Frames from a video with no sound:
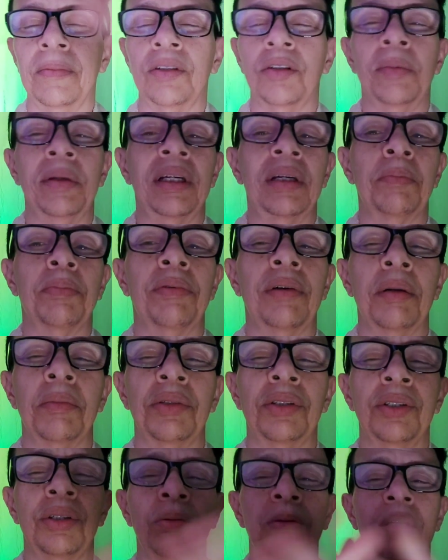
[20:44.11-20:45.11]
Nobody can
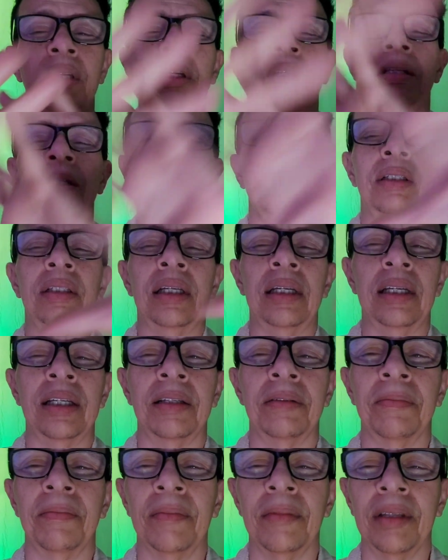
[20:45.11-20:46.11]
promise you other than
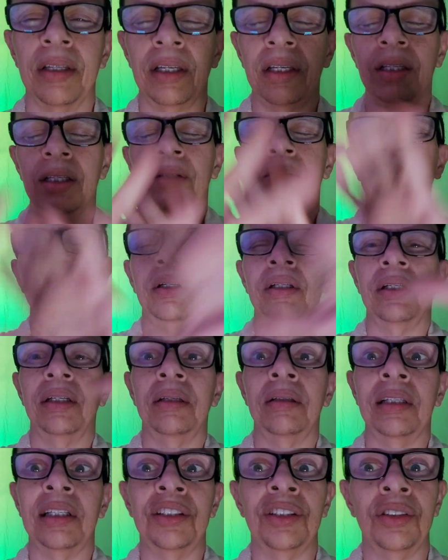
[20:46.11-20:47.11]
that. It doesn't work
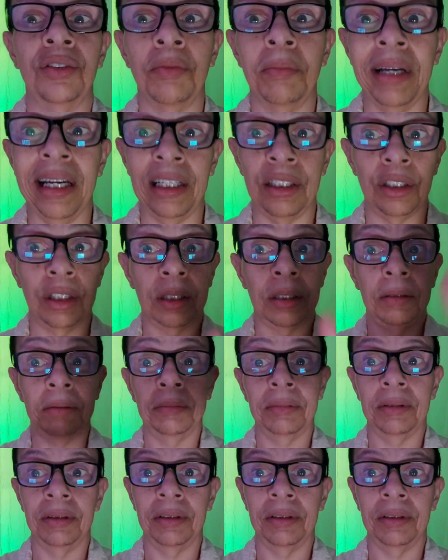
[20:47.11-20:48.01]
unless you do magic.